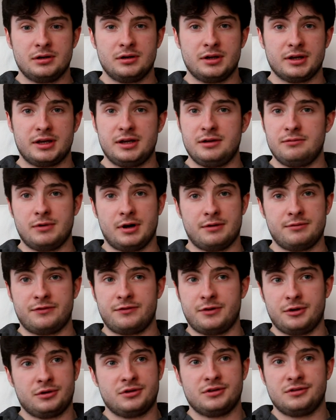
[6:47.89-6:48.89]
Like, he rather
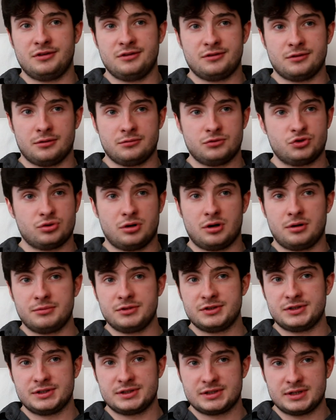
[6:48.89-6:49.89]
focuses on dramas and